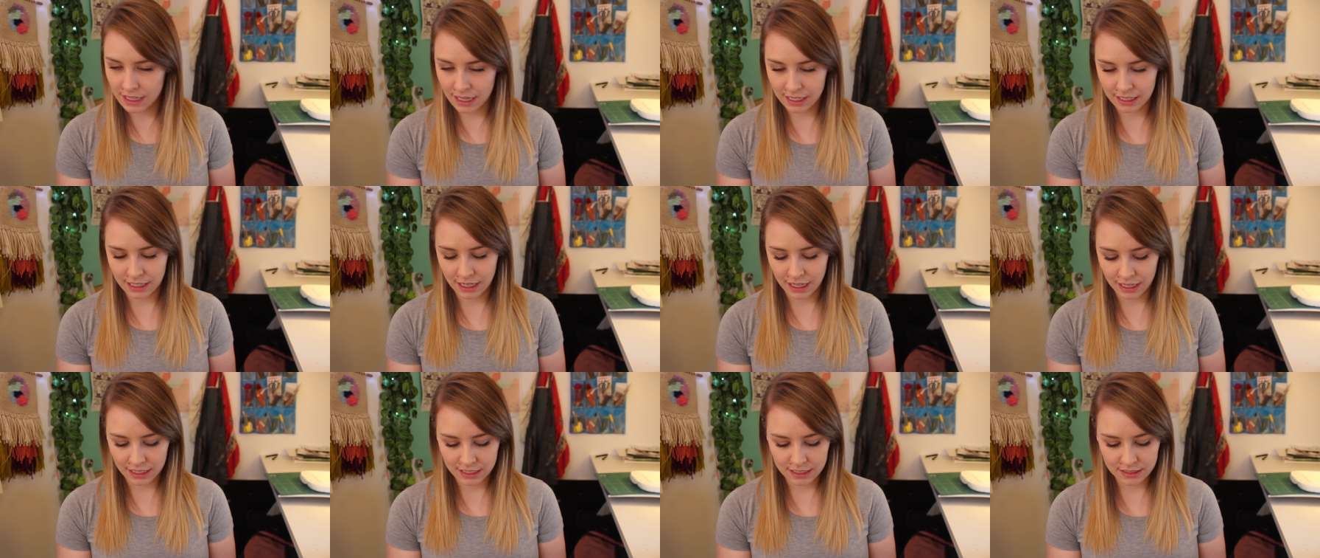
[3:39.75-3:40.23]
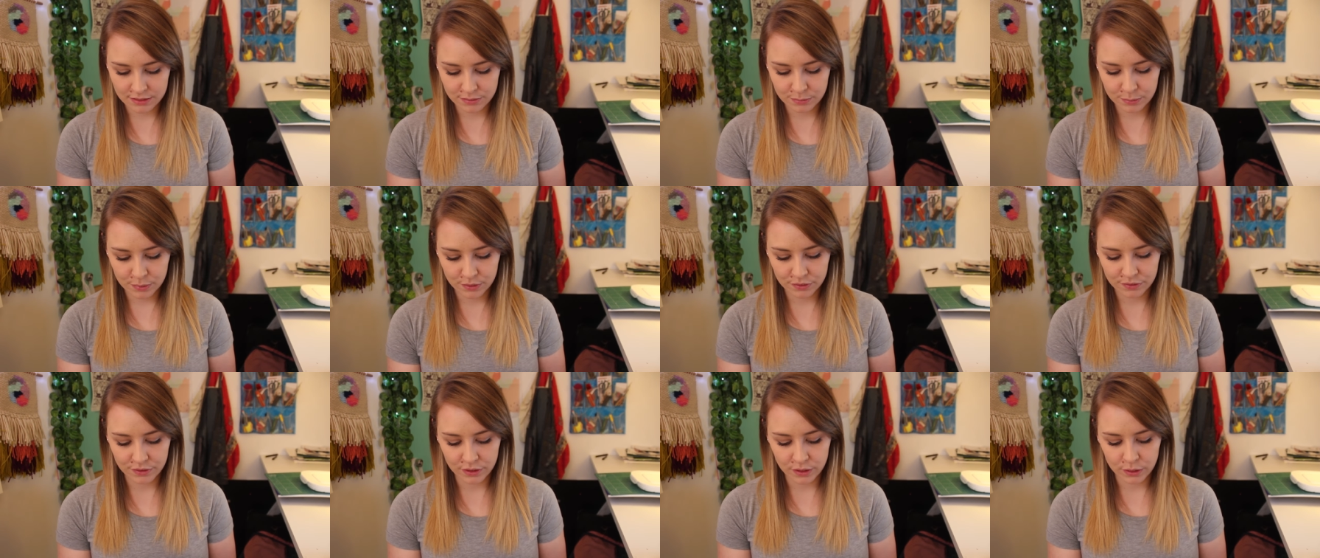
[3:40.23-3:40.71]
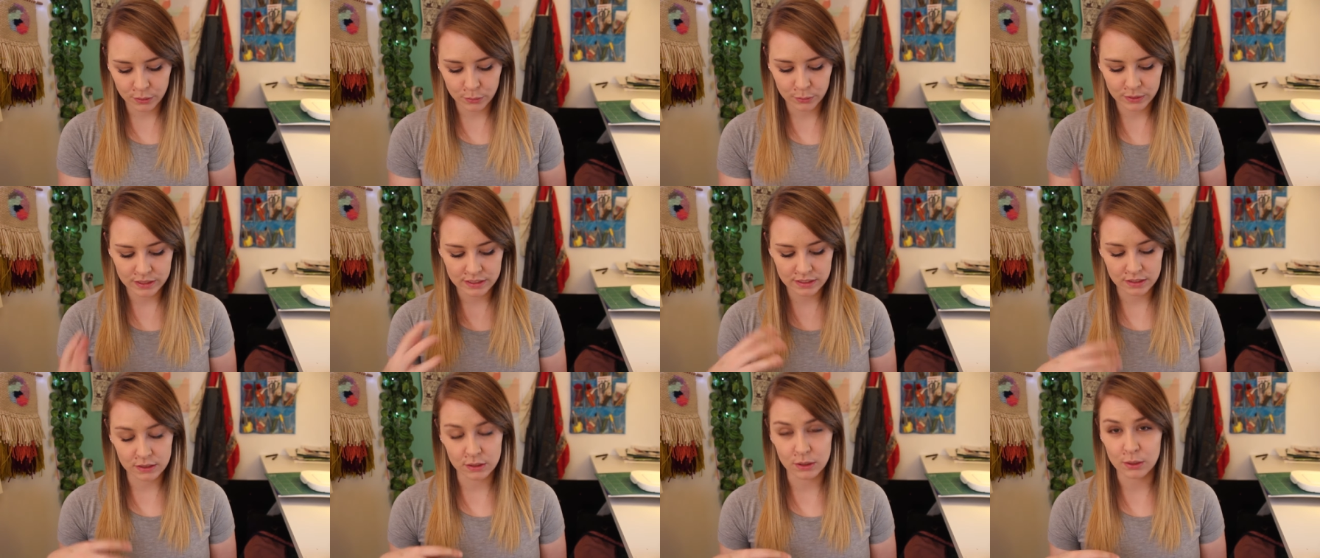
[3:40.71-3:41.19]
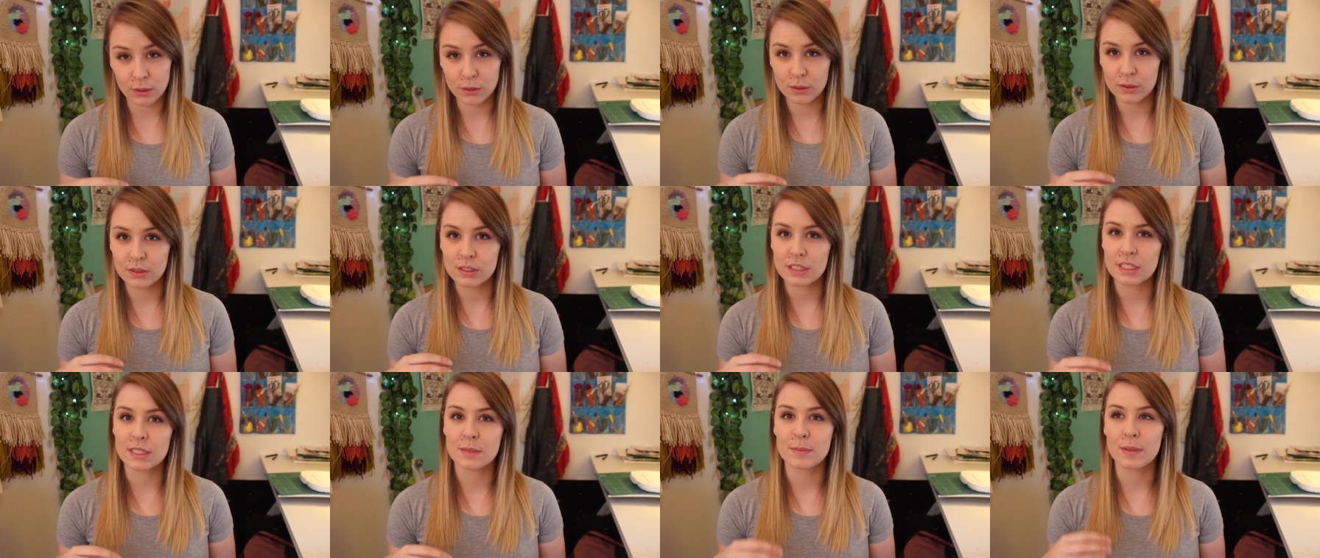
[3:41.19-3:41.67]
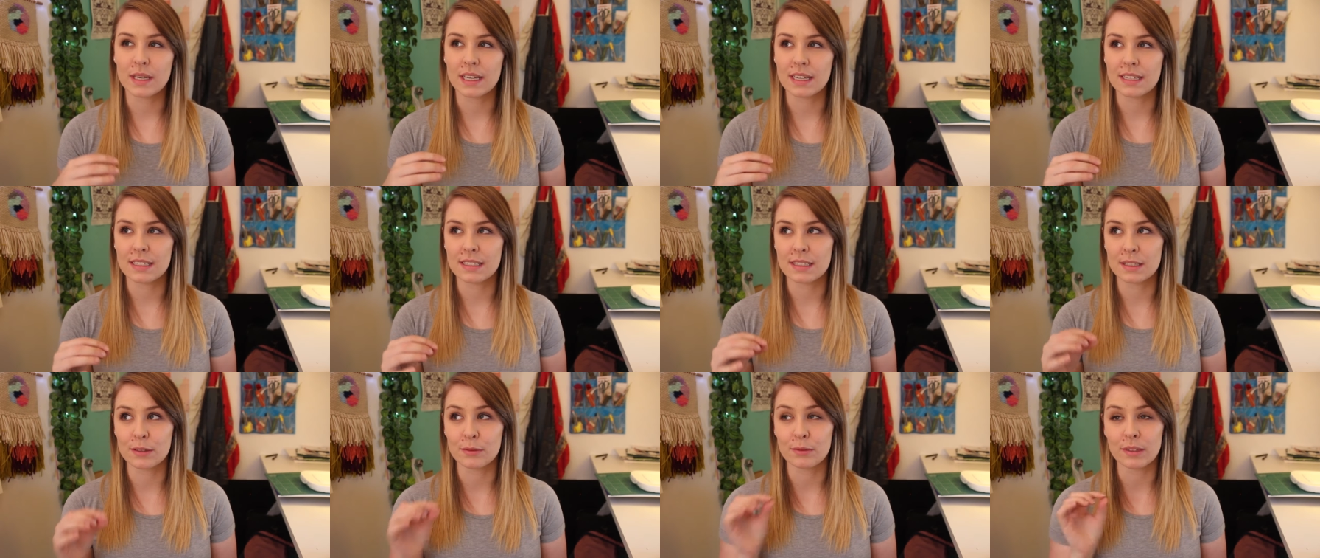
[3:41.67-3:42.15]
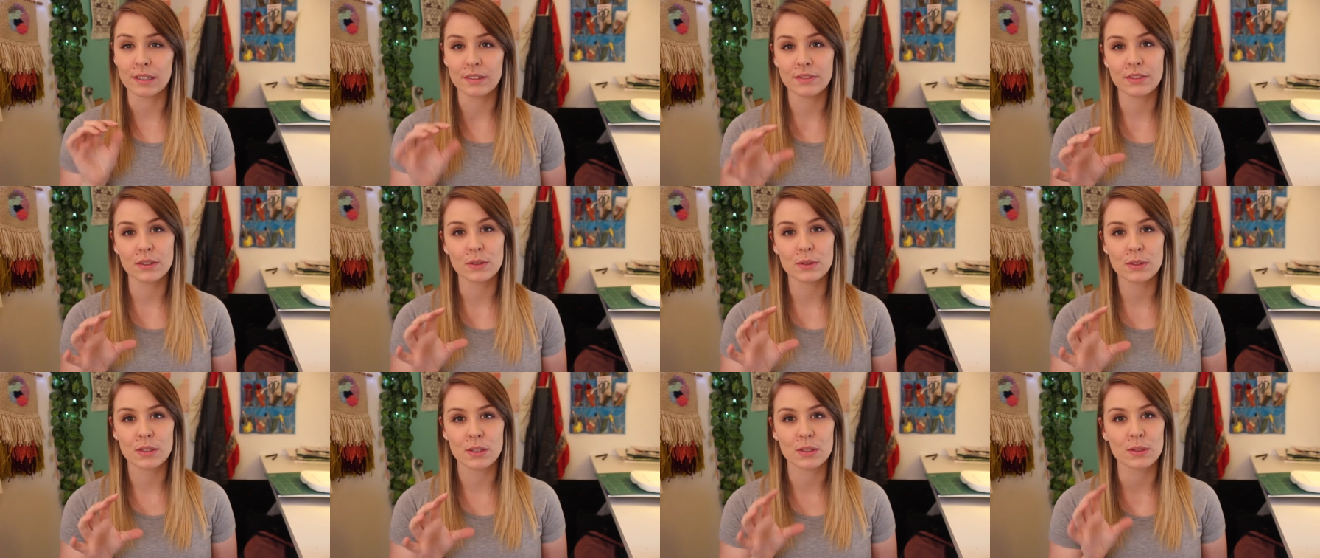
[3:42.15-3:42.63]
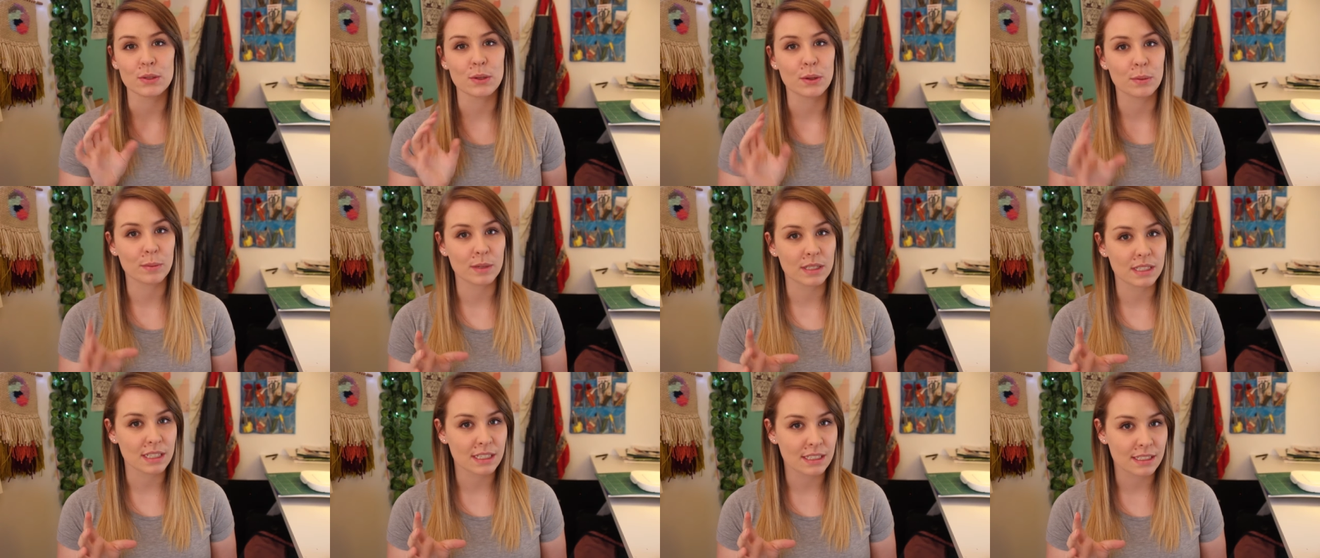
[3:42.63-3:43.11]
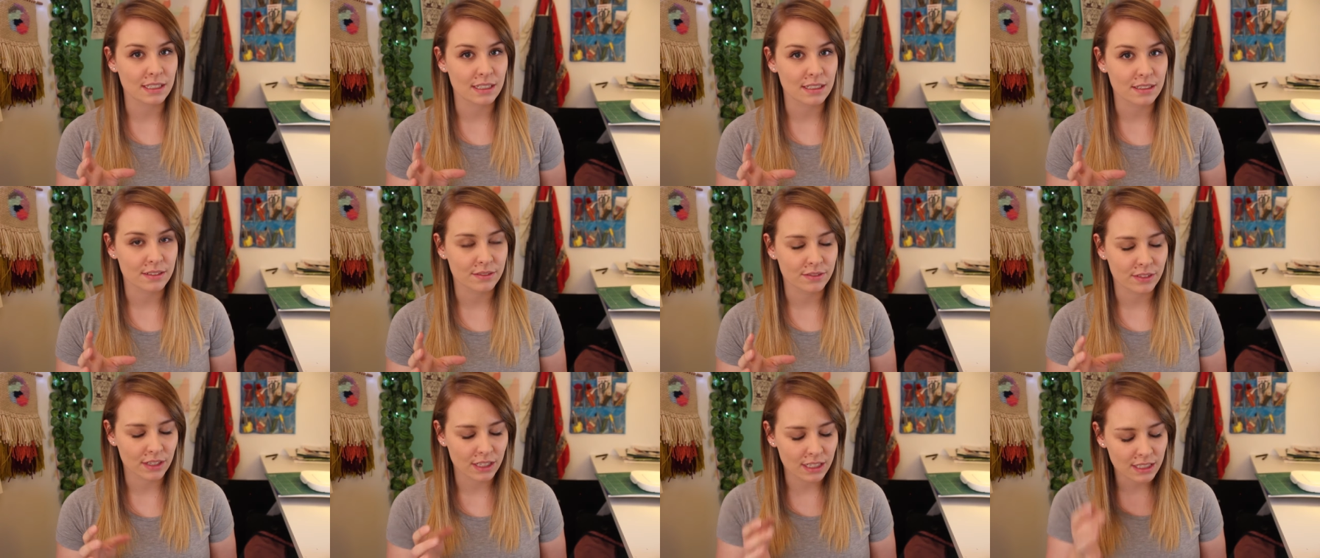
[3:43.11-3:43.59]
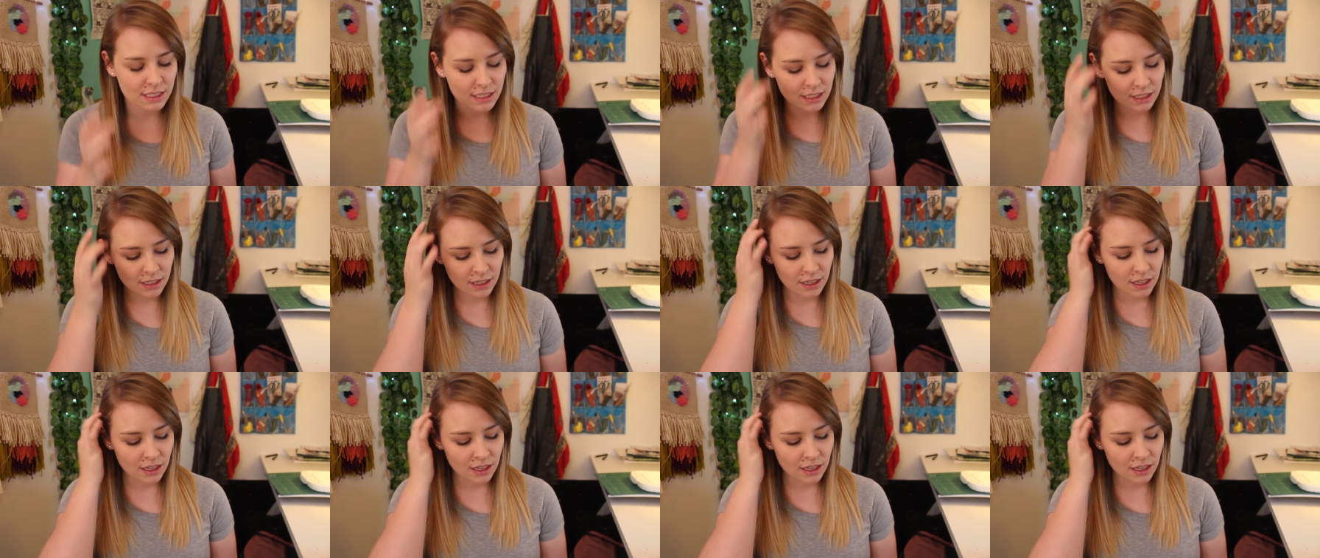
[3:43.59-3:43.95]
I kind of prefer the Winsor-Newton just because the refills are so much easier to find.